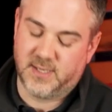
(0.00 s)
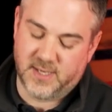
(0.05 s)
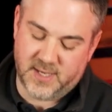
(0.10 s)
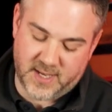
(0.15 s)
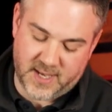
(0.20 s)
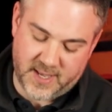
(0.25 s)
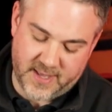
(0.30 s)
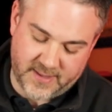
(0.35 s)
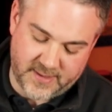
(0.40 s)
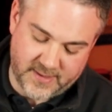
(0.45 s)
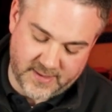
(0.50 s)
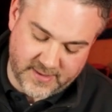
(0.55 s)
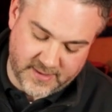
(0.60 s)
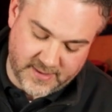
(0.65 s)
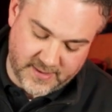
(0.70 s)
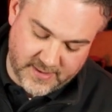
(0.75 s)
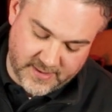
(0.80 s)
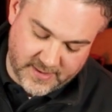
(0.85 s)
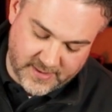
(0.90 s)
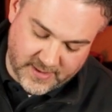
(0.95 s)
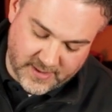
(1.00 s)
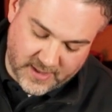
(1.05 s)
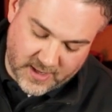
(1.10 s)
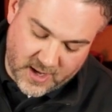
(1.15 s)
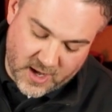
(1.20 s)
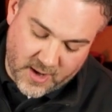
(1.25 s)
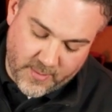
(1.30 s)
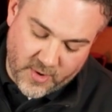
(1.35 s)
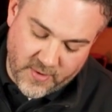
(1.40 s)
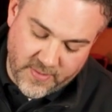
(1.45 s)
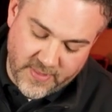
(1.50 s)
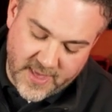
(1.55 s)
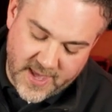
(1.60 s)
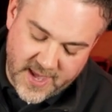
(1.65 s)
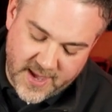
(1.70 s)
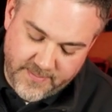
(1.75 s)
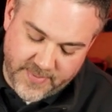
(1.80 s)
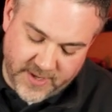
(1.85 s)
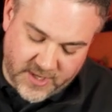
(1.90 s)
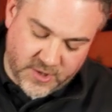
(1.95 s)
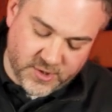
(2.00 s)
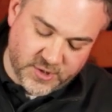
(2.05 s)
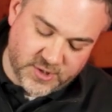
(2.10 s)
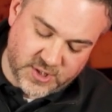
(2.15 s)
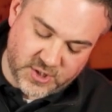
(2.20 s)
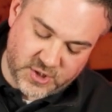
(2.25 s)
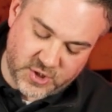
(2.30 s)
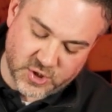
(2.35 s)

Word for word: uh, arm on there because there's